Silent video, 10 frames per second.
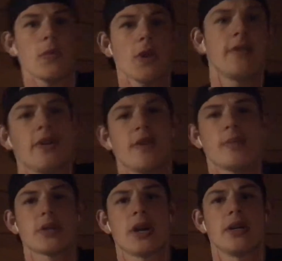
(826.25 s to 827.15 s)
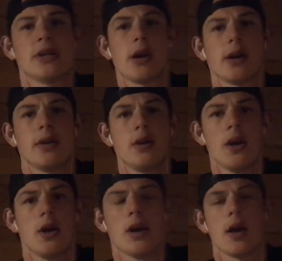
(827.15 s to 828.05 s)
very famous guy died,
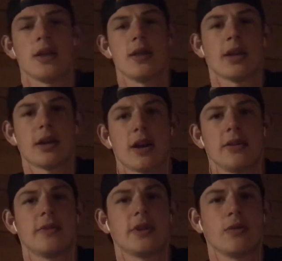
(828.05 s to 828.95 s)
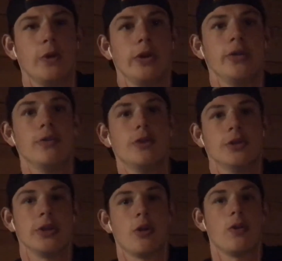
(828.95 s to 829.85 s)
and then they kind of like really,
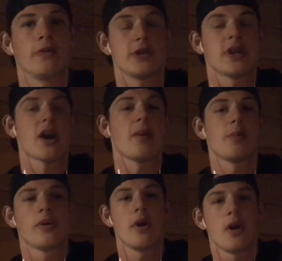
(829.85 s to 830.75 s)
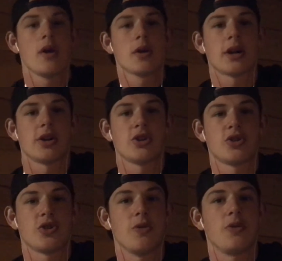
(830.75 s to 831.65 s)
really over the top kind of
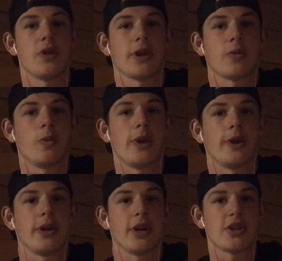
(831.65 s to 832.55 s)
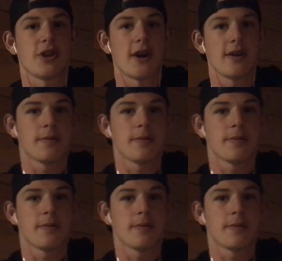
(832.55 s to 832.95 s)
showed like where he got shot,